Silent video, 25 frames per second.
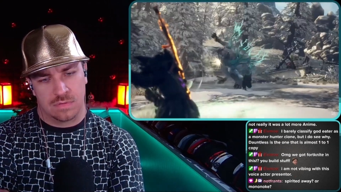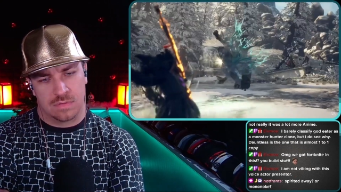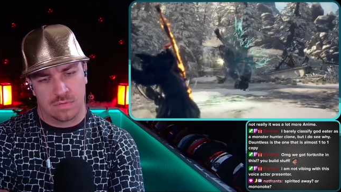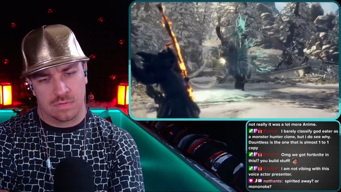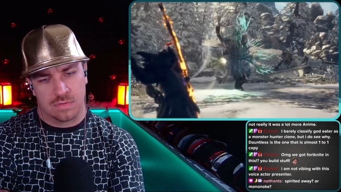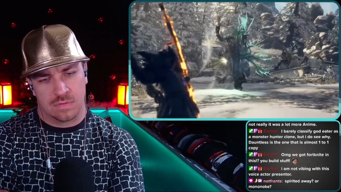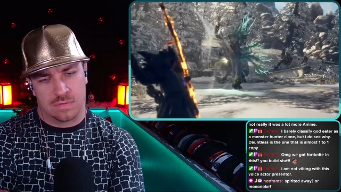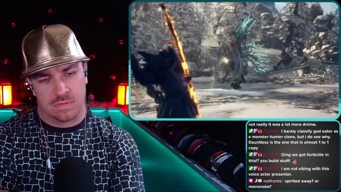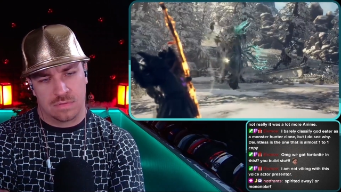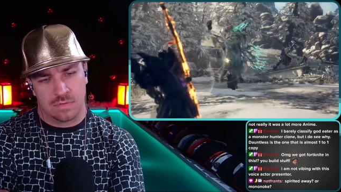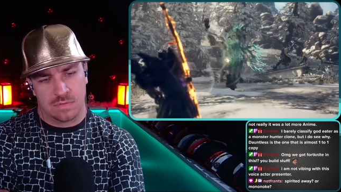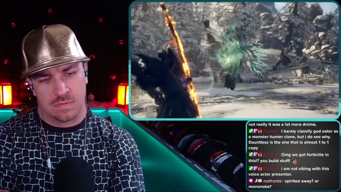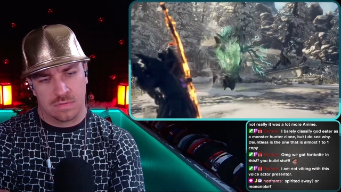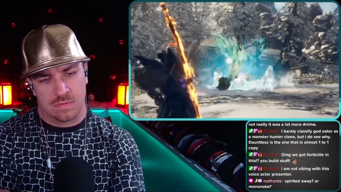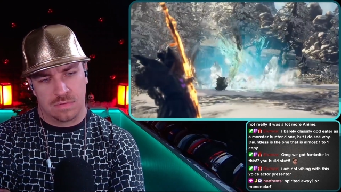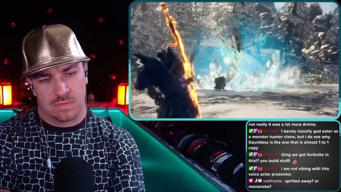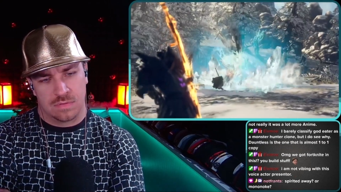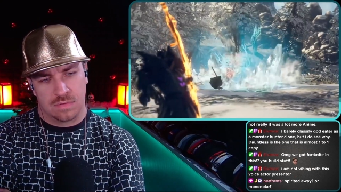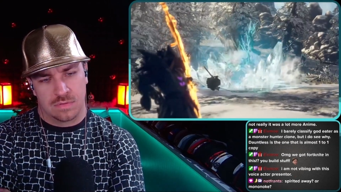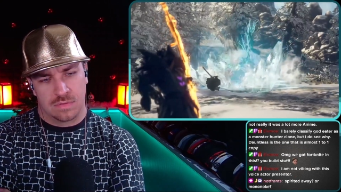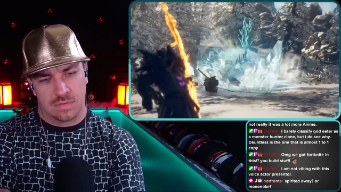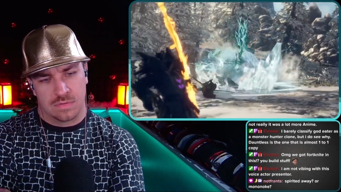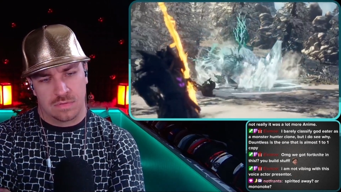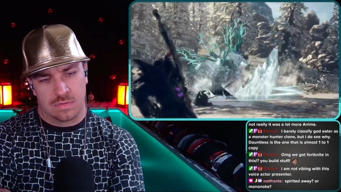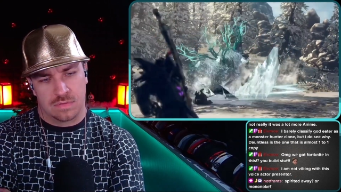
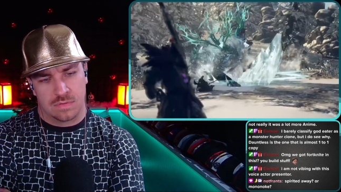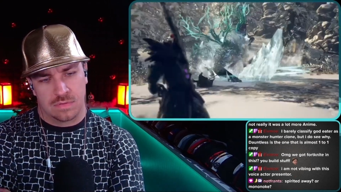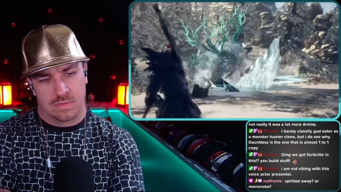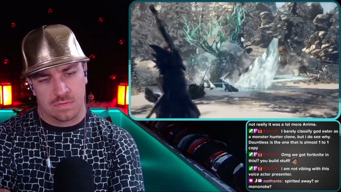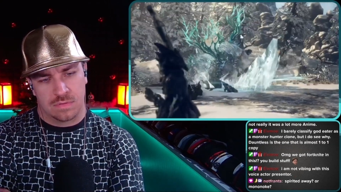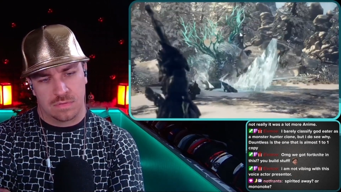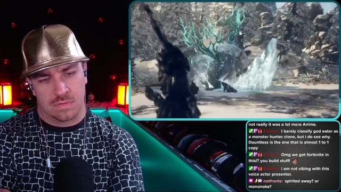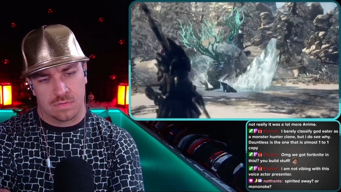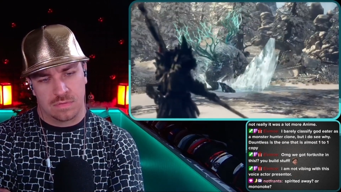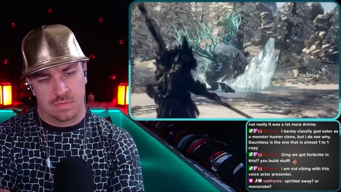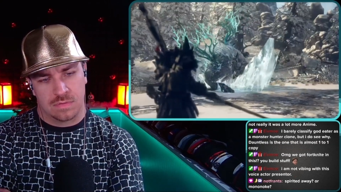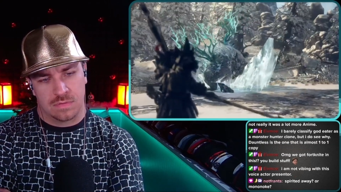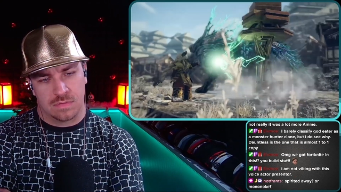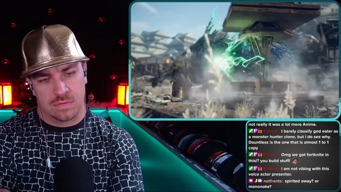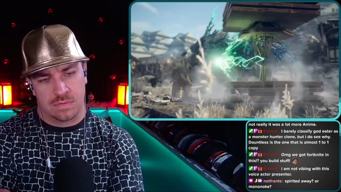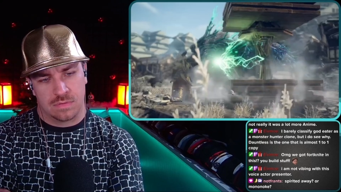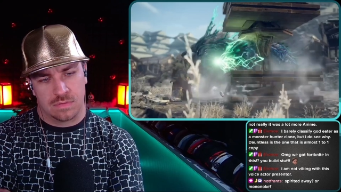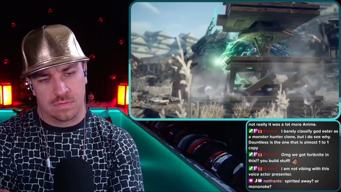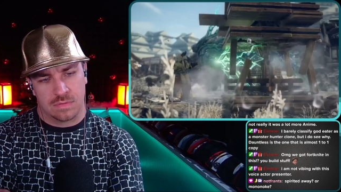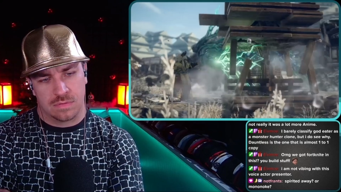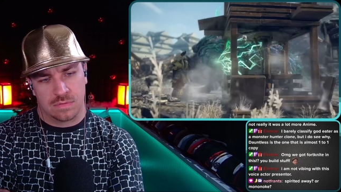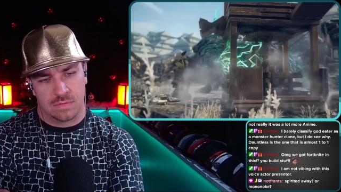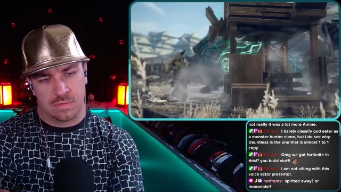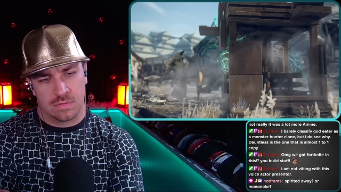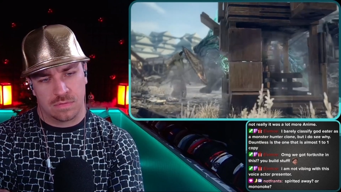
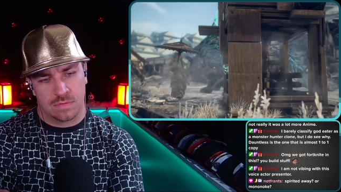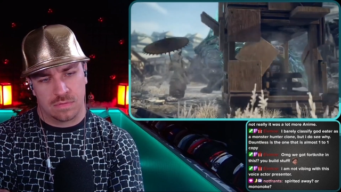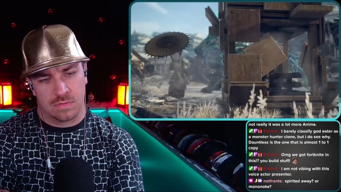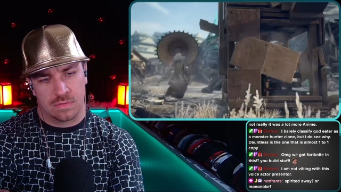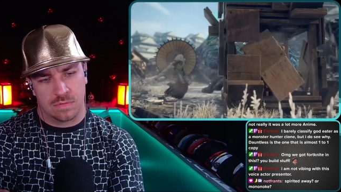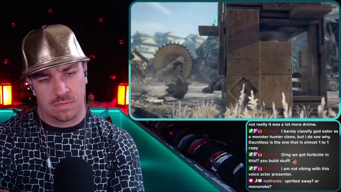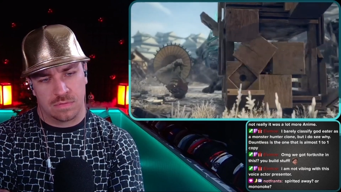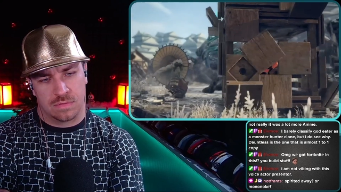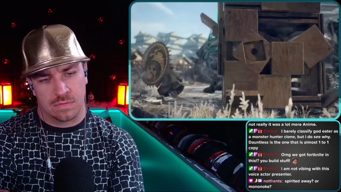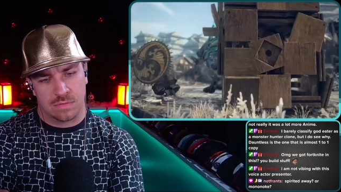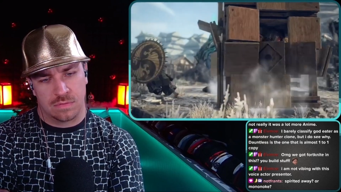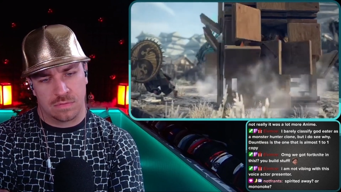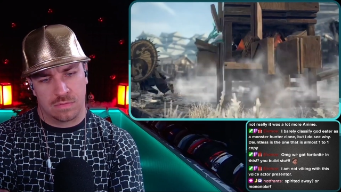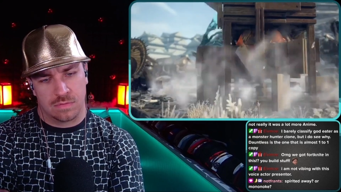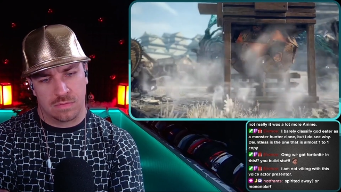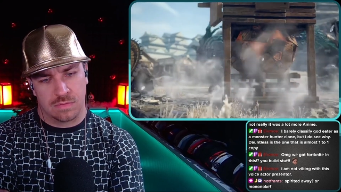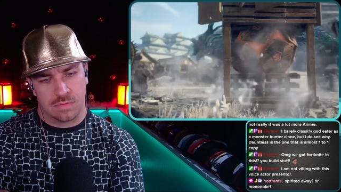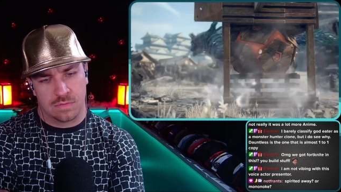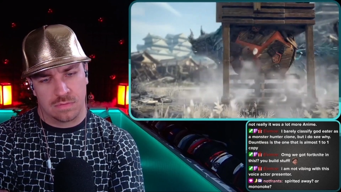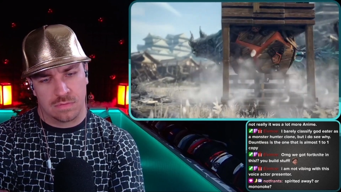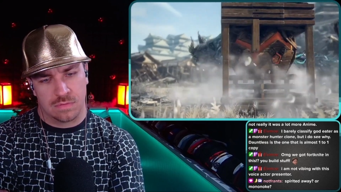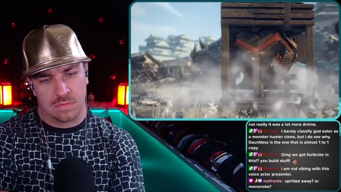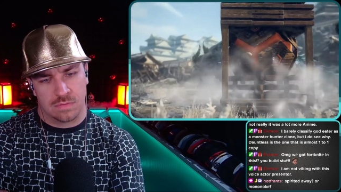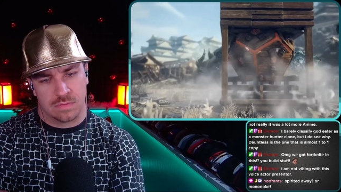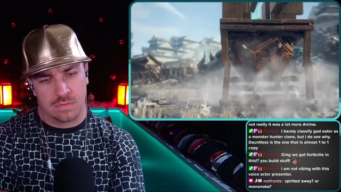
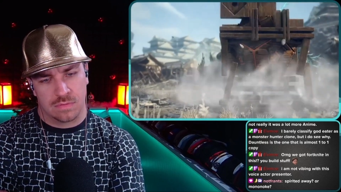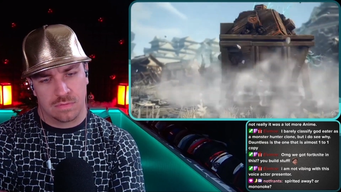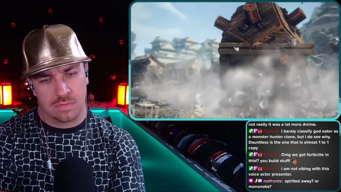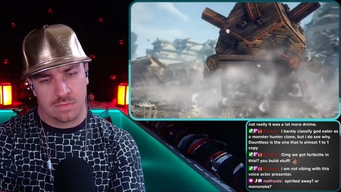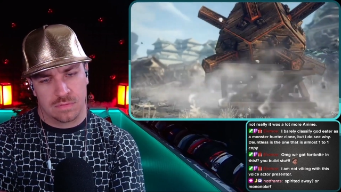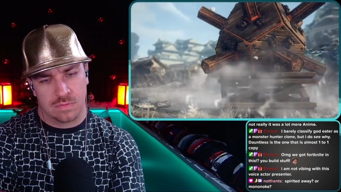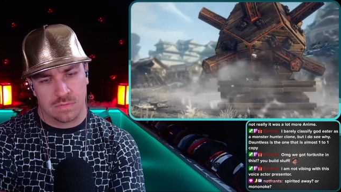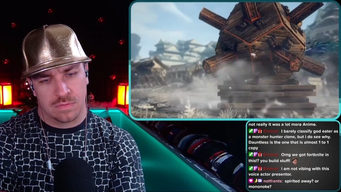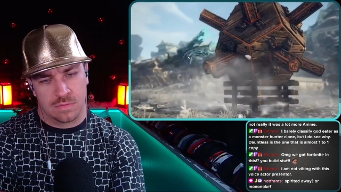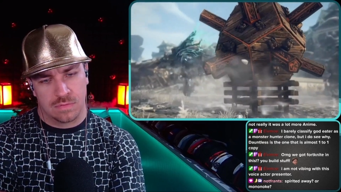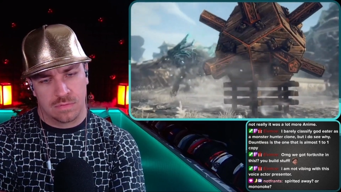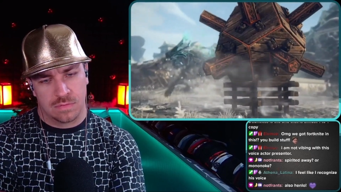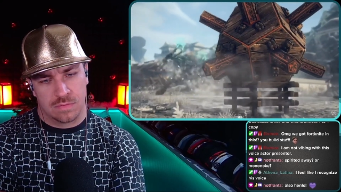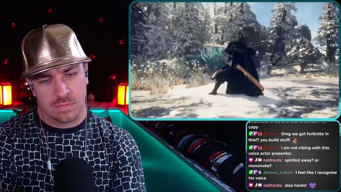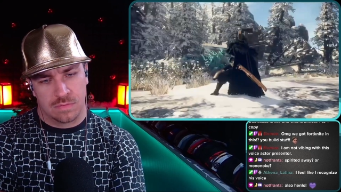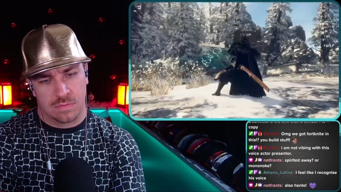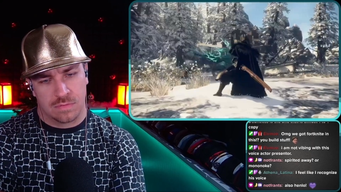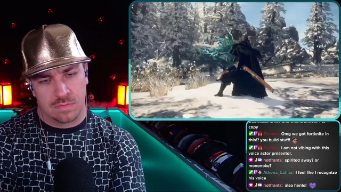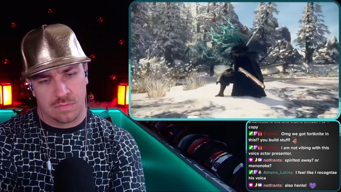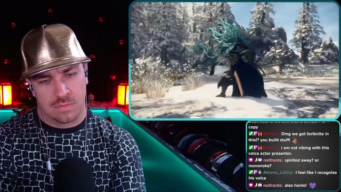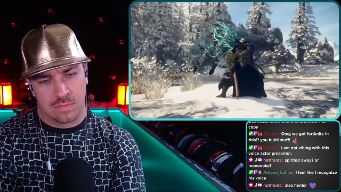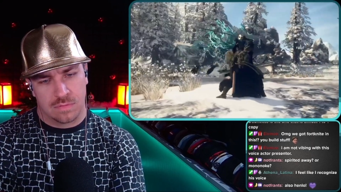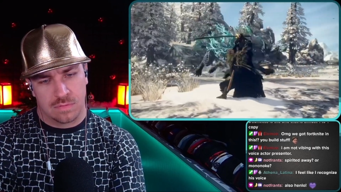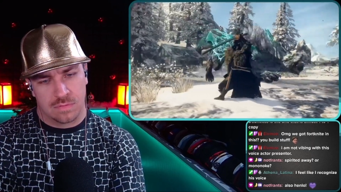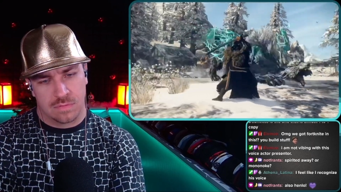
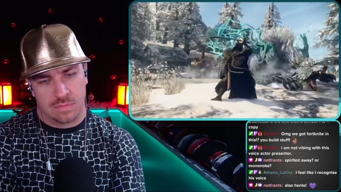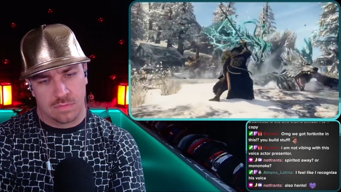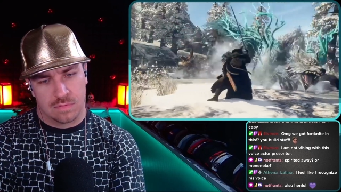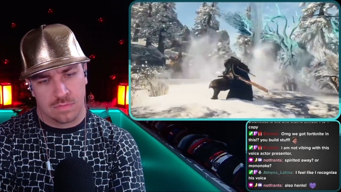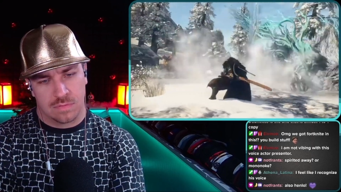(no one is talking)